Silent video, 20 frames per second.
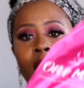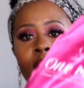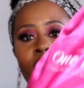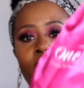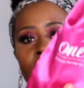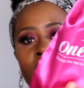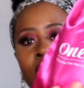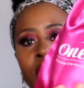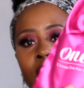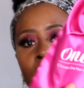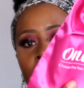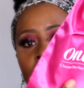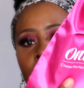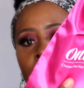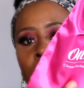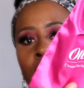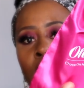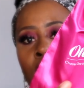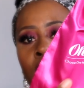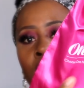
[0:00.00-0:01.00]
This
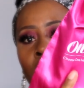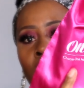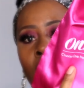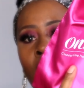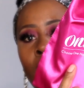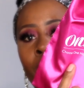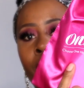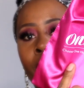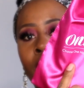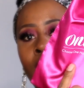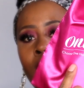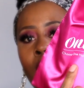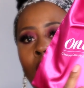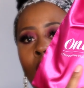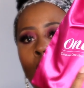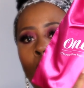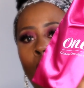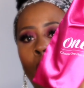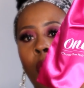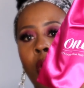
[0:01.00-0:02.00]
is the company
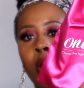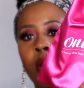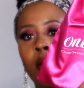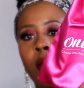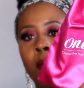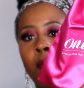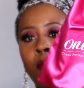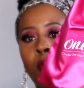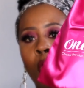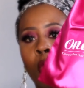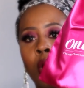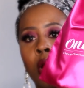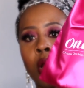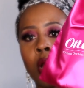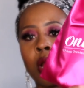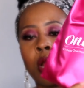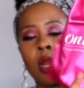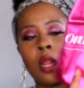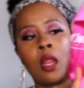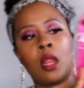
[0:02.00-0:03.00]
One
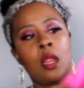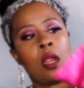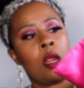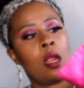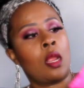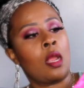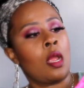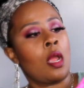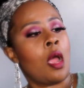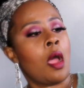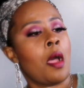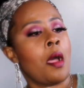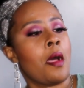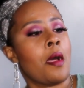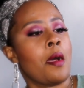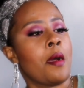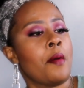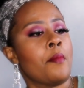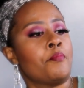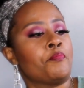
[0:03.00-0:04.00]
More.
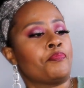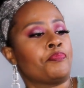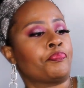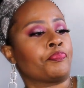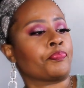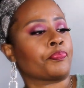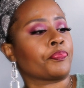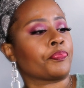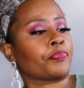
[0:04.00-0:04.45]
Um,